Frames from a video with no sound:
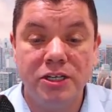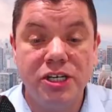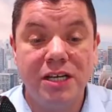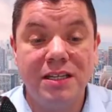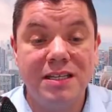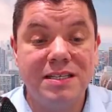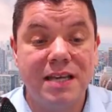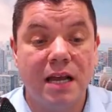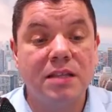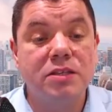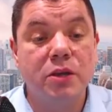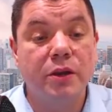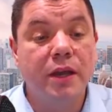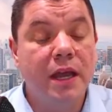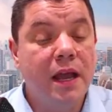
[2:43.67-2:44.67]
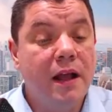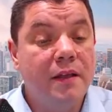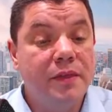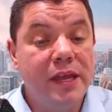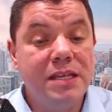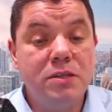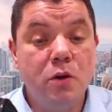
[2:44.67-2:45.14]
Check this out. So
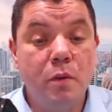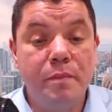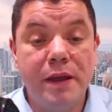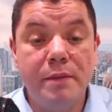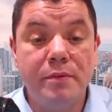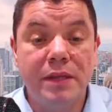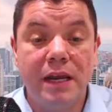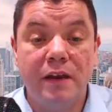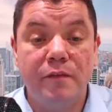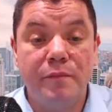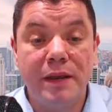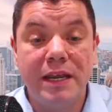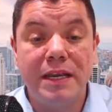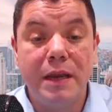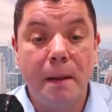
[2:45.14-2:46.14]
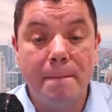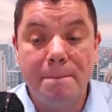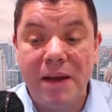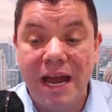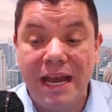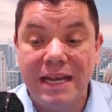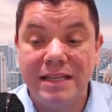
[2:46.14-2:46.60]
these are all people that have been
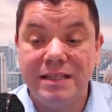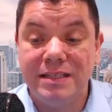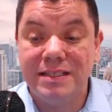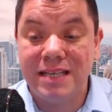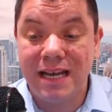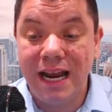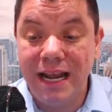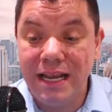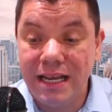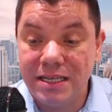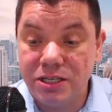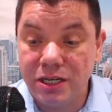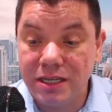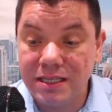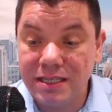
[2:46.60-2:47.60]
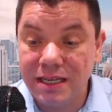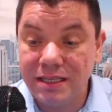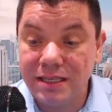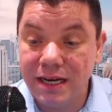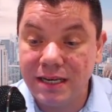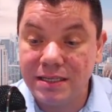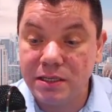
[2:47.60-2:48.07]
paid today. As you can see,
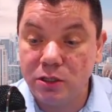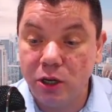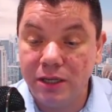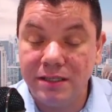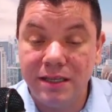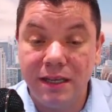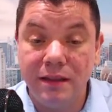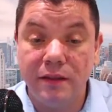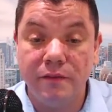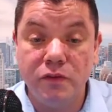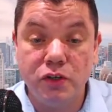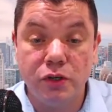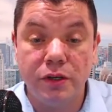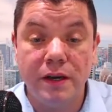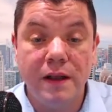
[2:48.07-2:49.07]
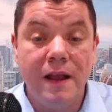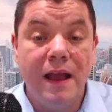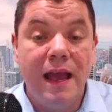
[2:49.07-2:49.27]
today's the nineteenth of June,